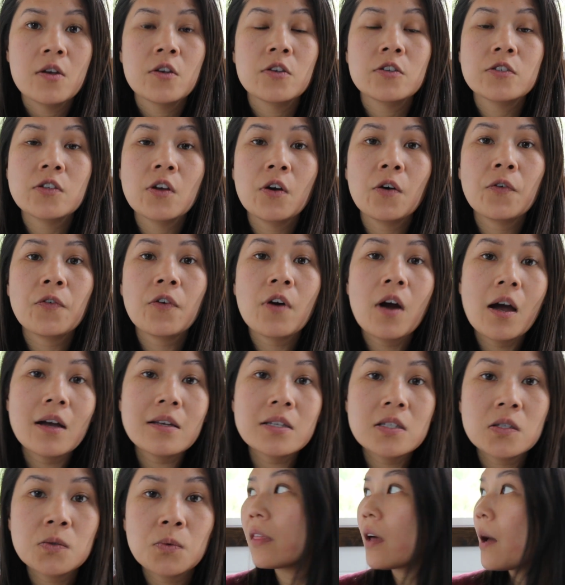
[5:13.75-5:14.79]
So for
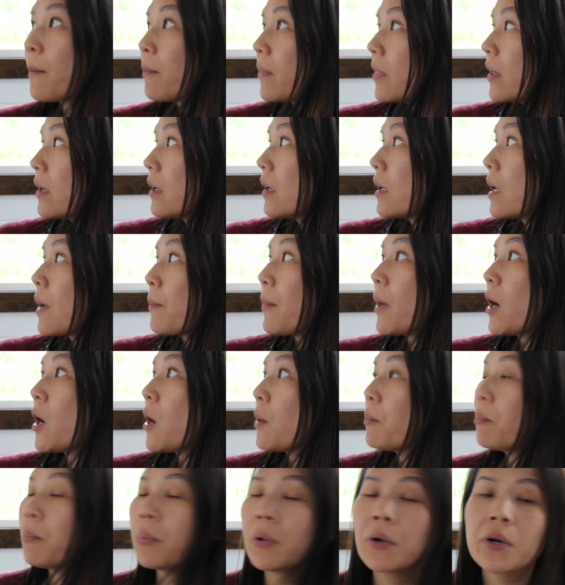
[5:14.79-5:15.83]
us, I'm thinking
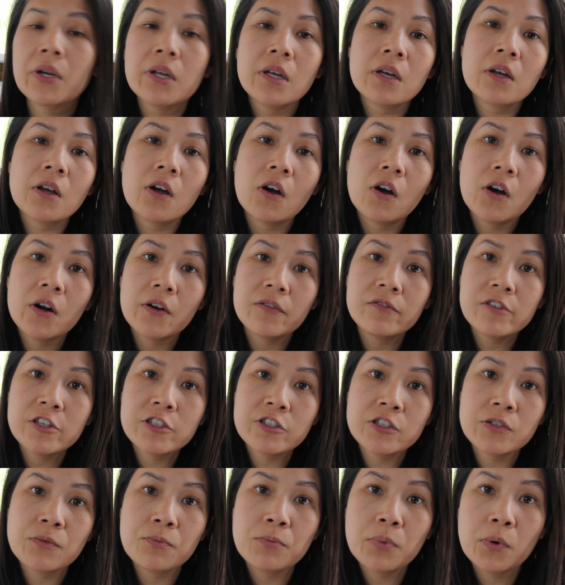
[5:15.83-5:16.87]
about putting our
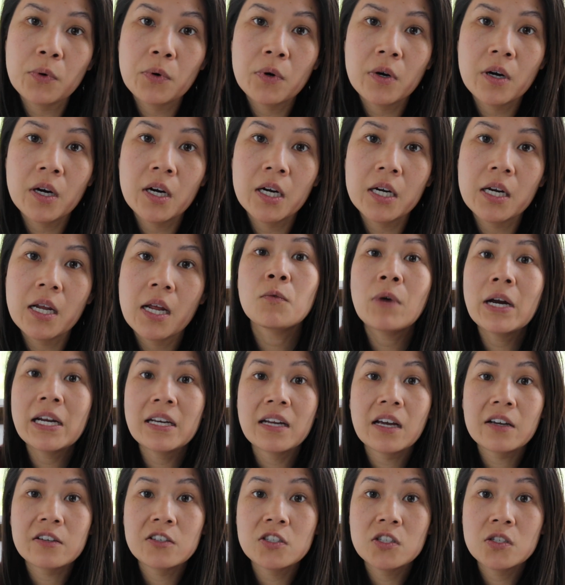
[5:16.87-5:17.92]
vision board right
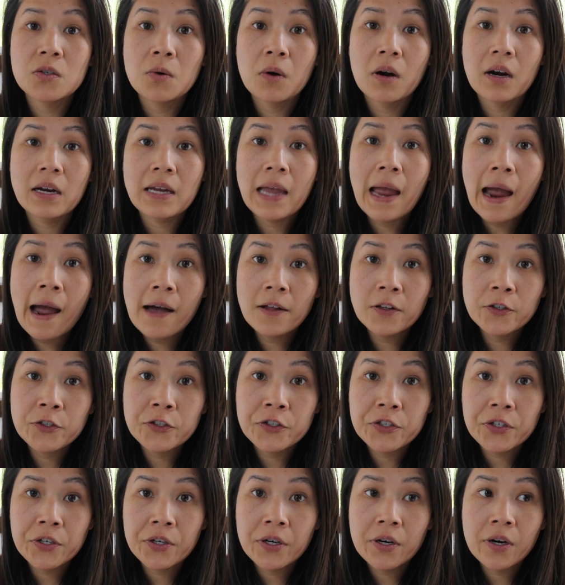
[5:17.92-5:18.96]
next to our
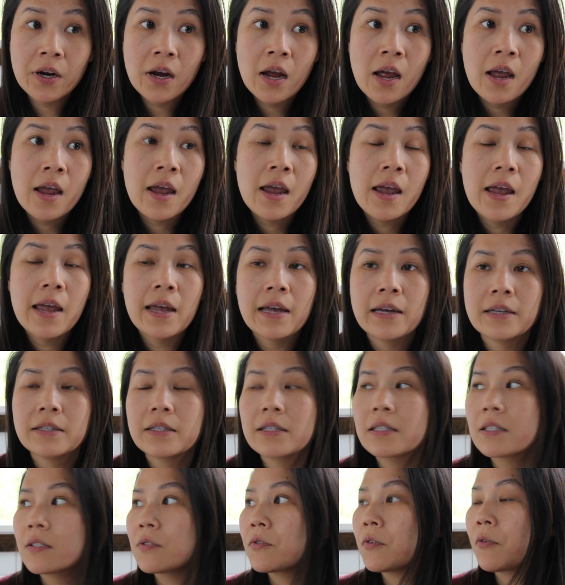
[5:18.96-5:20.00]
calendar, and
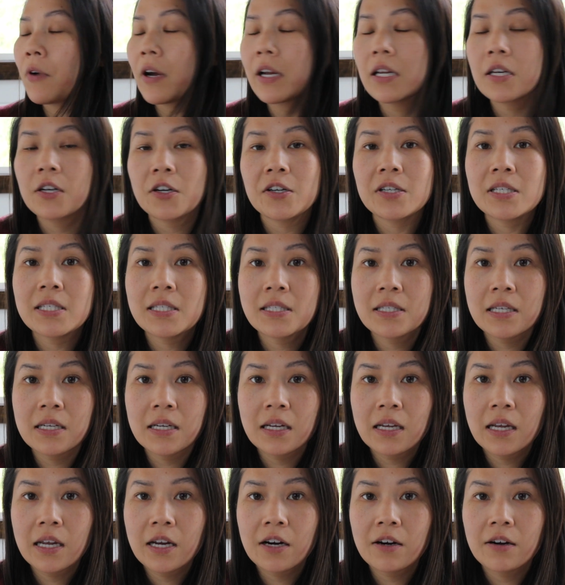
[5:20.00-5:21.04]
it's right in our
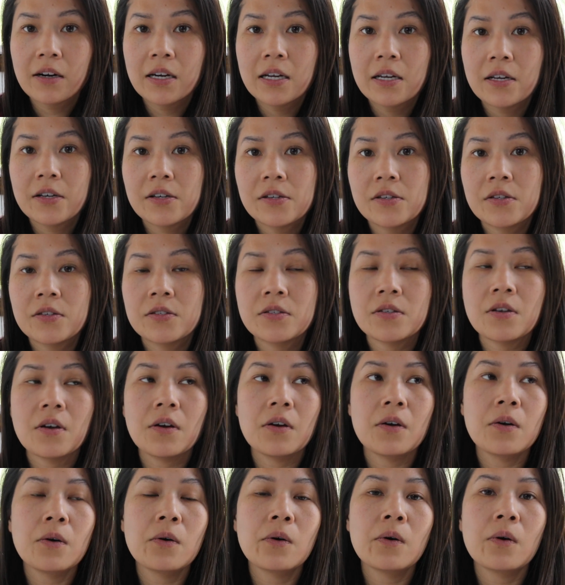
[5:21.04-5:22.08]
sitting area,
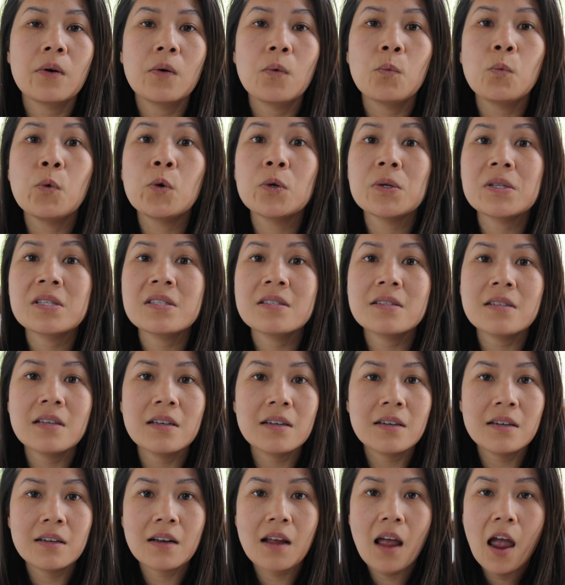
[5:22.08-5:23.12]
so we'll
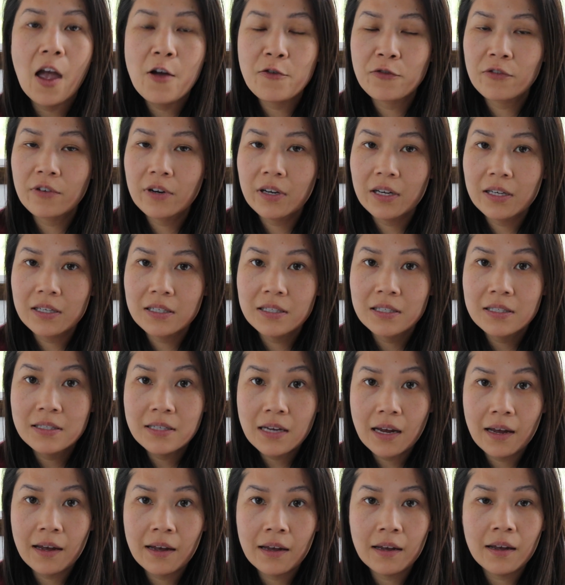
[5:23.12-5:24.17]
see it every
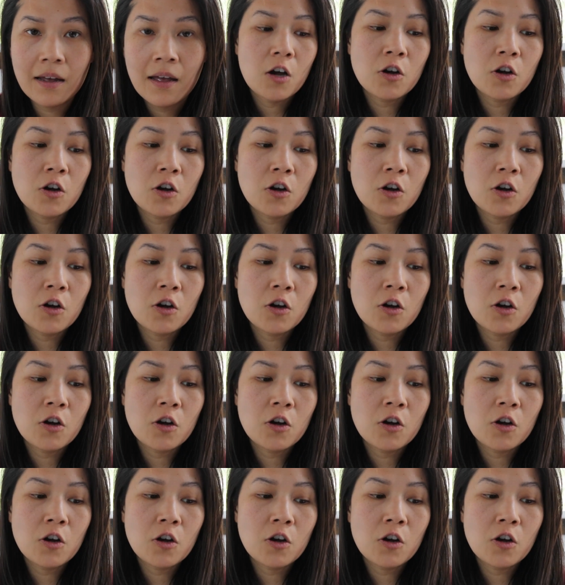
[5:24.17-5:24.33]
day.